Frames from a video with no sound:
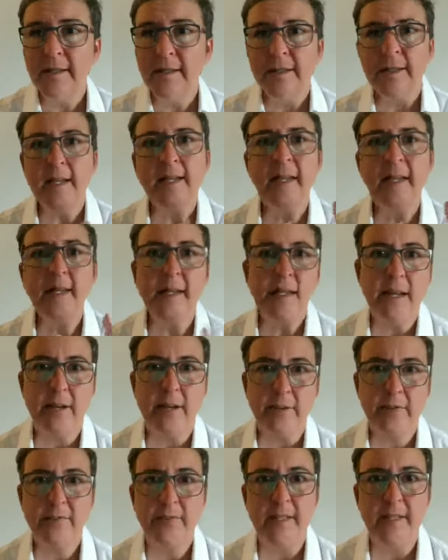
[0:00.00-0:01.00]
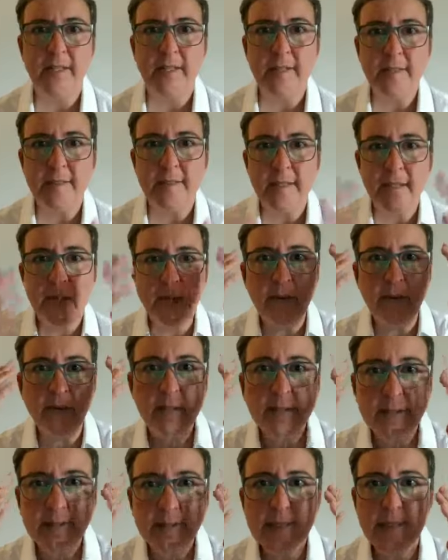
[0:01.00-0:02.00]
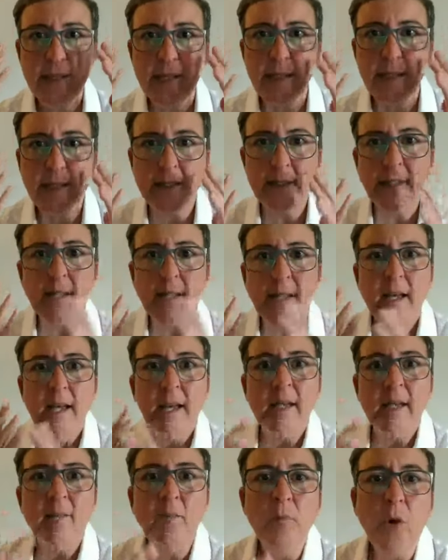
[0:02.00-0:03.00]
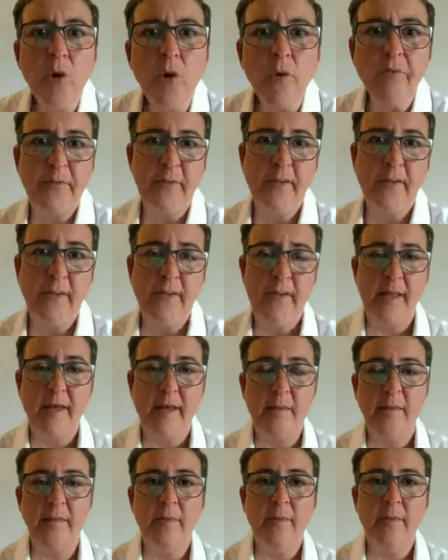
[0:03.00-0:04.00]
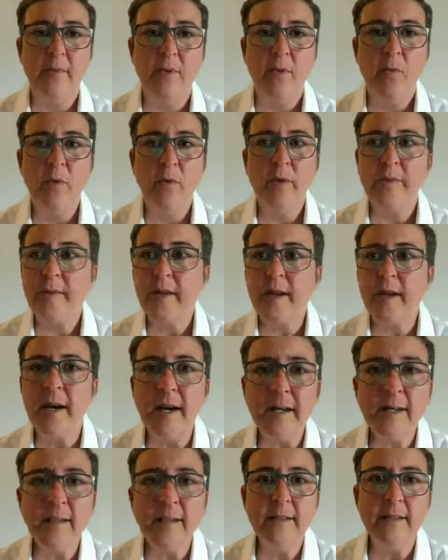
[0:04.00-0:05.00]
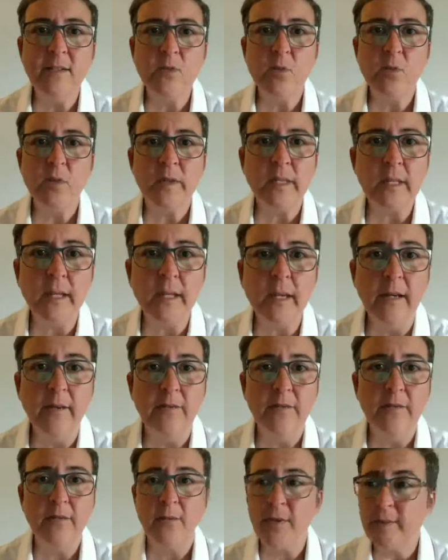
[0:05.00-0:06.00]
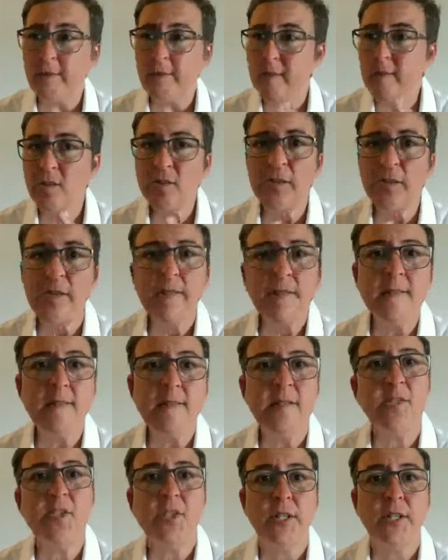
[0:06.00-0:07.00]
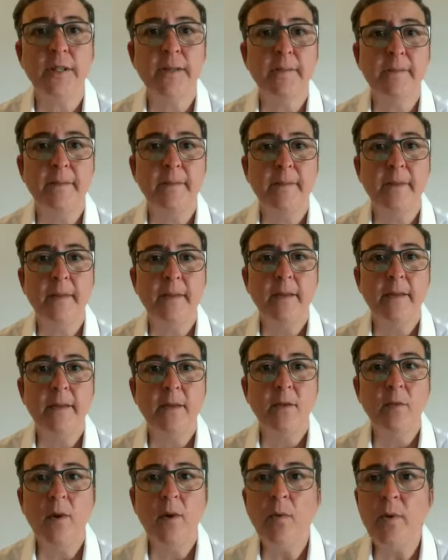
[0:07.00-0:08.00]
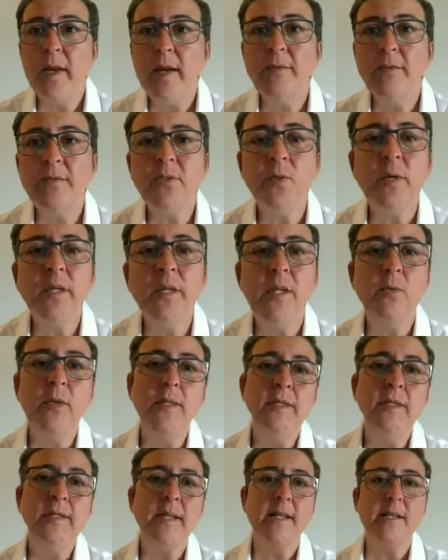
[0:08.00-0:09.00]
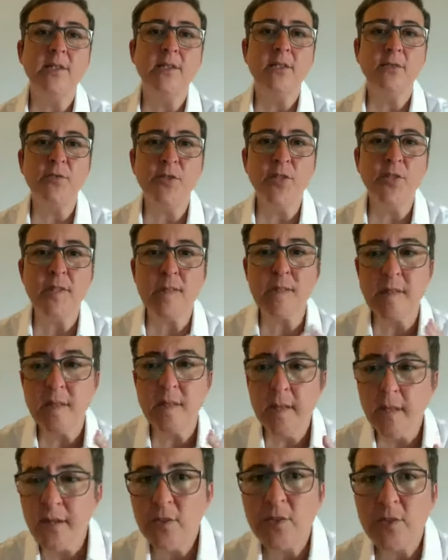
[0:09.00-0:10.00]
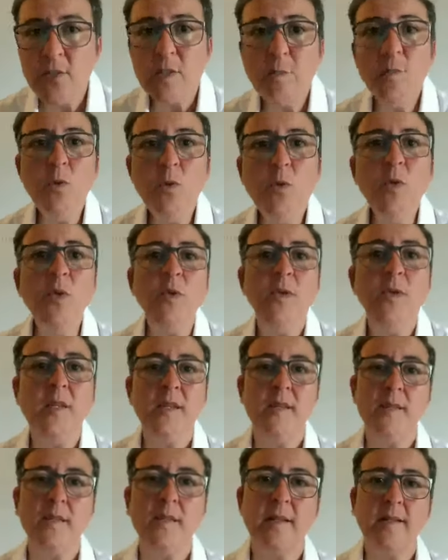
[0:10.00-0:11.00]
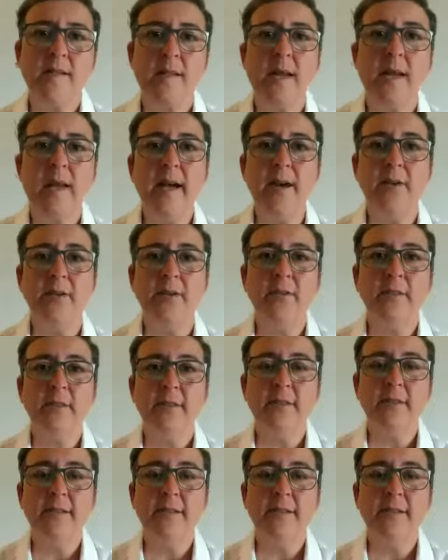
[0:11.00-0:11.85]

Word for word: taking our feelings and our understanding and morphing them with kindness, with love, with this transition, where we have 21 days of just smoothing things out.